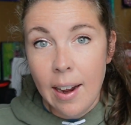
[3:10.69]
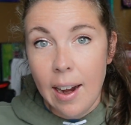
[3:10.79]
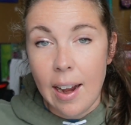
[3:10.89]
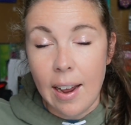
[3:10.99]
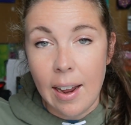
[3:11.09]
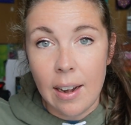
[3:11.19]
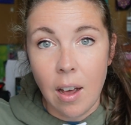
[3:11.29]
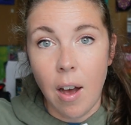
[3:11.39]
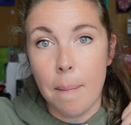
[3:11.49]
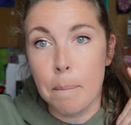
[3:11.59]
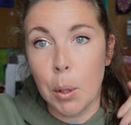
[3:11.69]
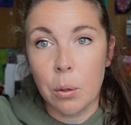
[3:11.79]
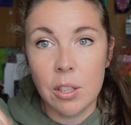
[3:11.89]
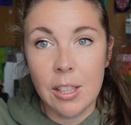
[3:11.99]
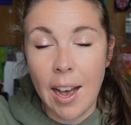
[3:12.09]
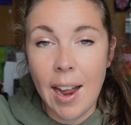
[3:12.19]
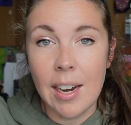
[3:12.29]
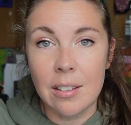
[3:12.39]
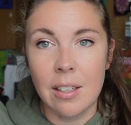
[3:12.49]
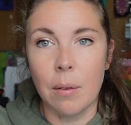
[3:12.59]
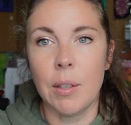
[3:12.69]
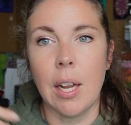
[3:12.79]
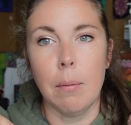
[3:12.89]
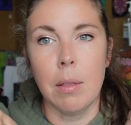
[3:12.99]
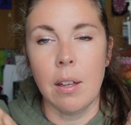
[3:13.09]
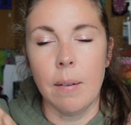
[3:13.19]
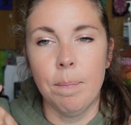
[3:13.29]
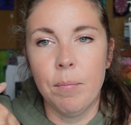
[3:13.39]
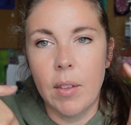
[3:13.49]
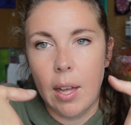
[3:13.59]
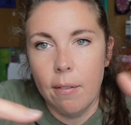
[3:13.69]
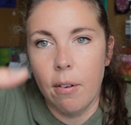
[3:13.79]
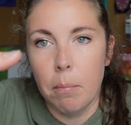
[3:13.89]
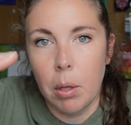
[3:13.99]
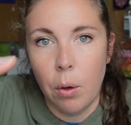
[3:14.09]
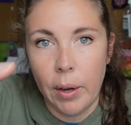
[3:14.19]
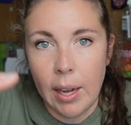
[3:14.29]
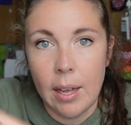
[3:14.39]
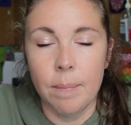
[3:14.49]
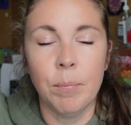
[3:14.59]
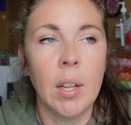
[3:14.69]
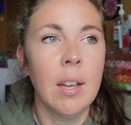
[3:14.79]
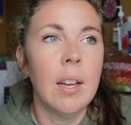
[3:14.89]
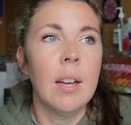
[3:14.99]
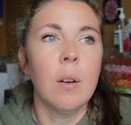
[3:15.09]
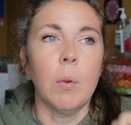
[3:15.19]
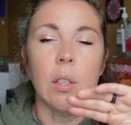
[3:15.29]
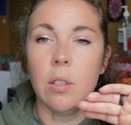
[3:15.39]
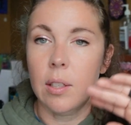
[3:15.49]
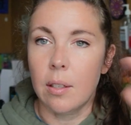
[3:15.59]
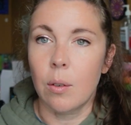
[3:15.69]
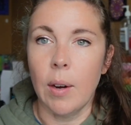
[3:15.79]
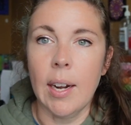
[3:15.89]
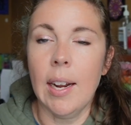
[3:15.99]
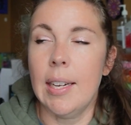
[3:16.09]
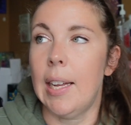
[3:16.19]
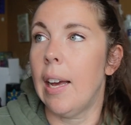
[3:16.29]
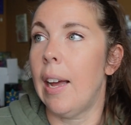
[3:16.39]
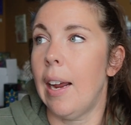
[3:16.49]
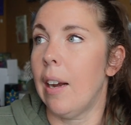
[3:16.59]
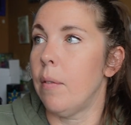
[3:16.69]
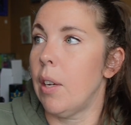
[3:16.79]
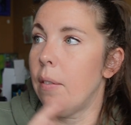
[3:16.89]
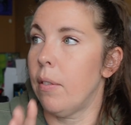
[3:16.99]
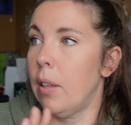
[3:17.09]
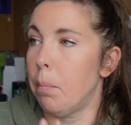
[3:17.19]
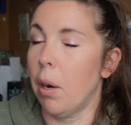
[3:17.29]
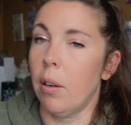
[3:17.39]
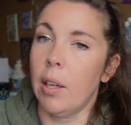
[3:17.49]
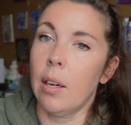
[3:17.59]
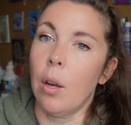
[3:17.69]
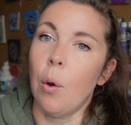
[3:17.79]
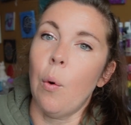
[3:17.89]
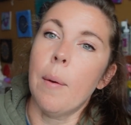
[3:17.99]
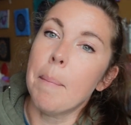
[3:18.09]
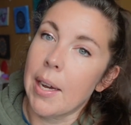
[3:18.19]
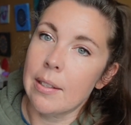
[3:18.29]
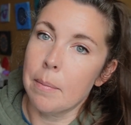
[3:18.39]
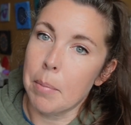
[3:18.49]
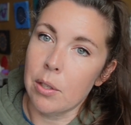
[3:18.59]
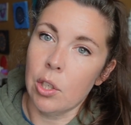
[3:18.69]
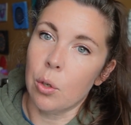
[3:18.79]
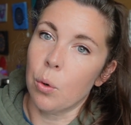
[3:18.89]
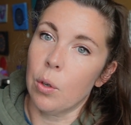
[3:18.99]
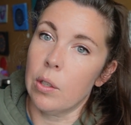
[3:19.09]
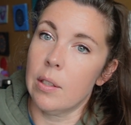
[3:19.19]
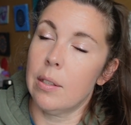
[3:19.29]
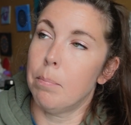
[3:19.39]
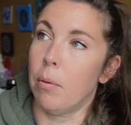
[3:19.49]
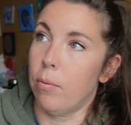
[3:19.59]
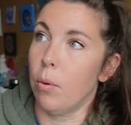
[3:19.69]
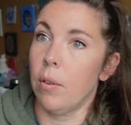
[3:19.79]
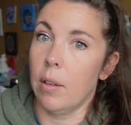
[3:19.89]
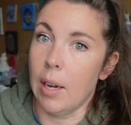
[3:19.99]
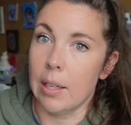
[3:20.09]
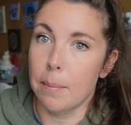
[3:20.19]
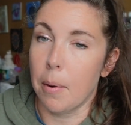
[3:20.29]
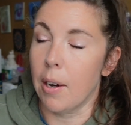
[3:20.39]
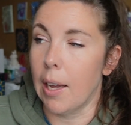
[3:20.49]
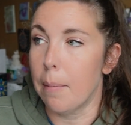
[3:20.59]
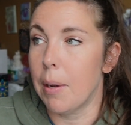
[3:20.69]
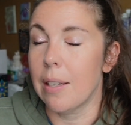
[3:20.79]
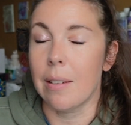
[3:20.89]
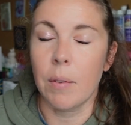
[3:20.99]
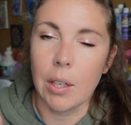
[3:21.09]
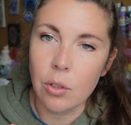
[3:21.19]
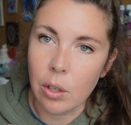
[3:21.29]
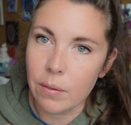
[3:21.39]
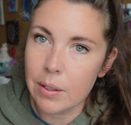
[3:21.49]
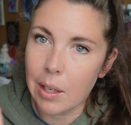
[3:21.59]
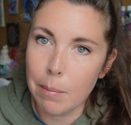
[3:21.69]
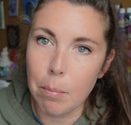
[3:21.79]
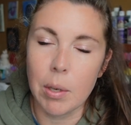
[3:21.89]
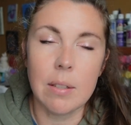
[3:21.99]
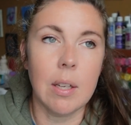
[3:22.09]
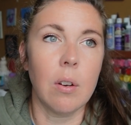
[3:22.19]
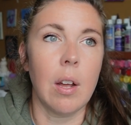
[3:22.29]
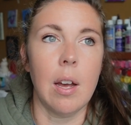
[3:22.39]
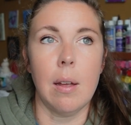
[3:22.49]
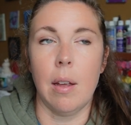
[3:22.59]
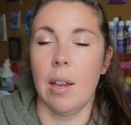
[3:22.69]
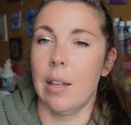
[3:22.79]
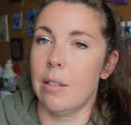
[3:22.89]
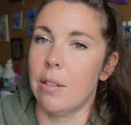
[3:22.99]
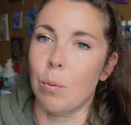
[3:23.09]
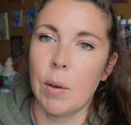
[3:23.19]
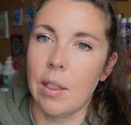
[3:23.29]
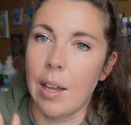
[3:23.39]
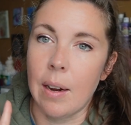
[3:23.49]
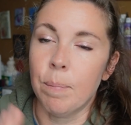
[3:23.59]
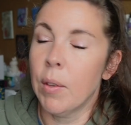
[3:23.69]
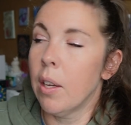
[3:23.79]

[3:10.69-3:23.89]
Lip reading: and on both sides, and that would keep it from blowing in, which is a great idea. And I'm definitely probably going to go and buy some bungee cords before the next market, because I'm not sure if it's going to be breezy or not. And that's just one thing